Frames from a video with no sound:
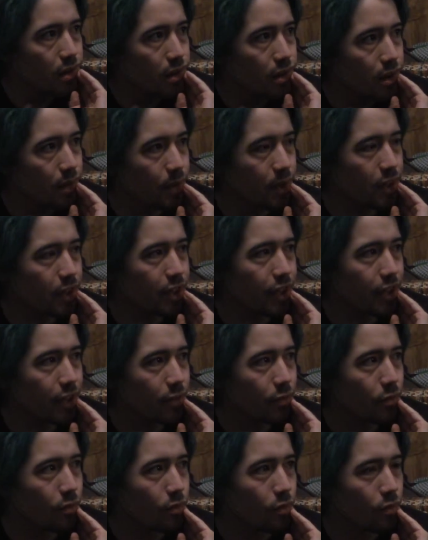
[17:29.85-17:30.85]
mean, like,
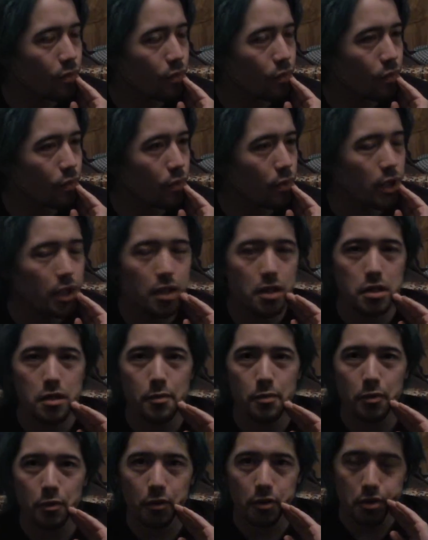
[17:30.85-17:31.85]
what is the
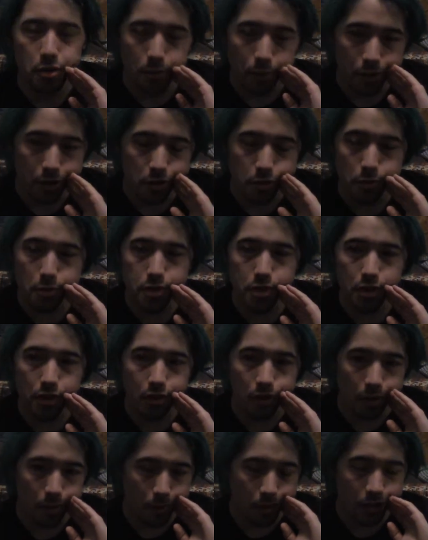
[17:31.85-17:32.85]
superhero supposed to
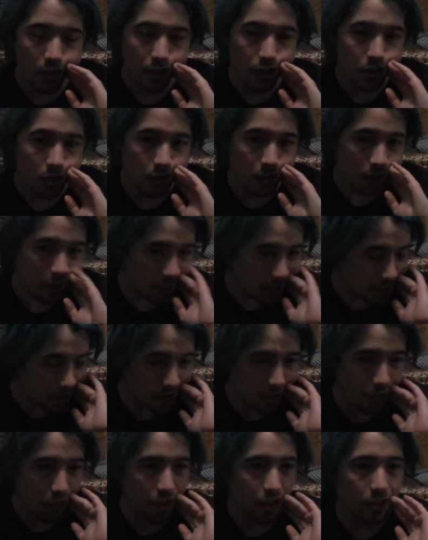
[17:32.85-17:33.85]
do? I mean, like, sure, like, there's
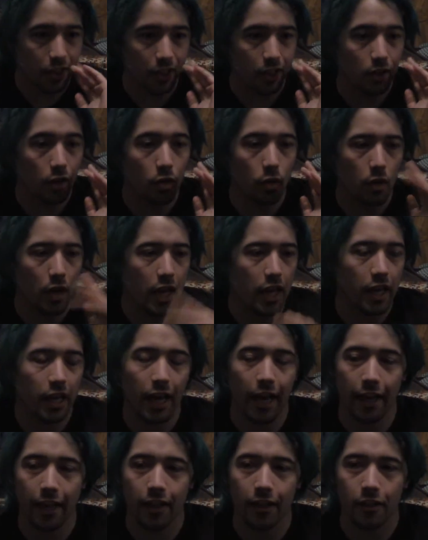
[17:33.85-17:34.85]
a thing like, oh, hey,
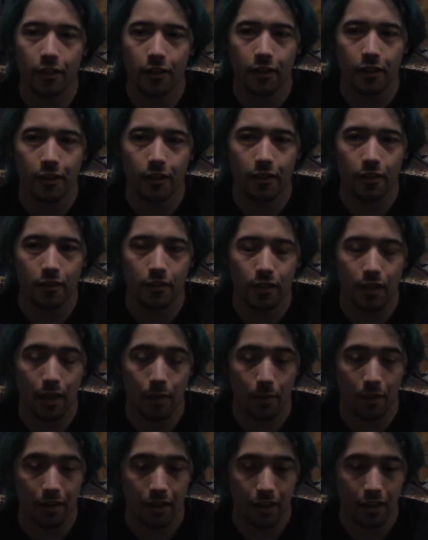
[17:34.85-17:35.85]
I can, I
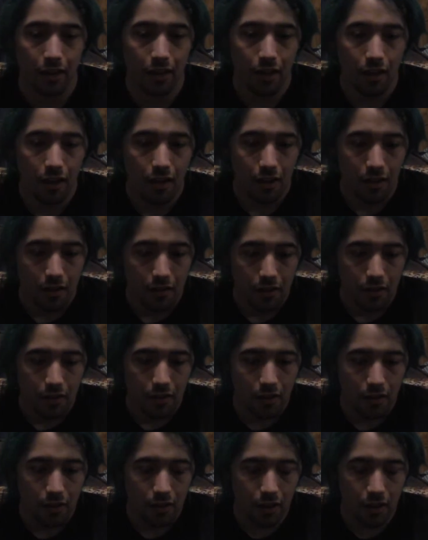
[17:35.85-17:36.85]
mean, like,
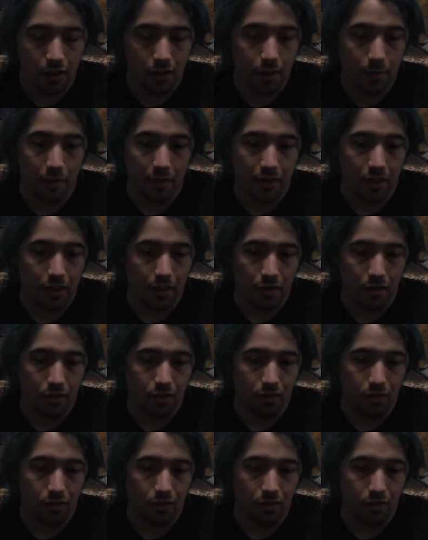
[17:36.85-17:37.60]
you know, I mean, like,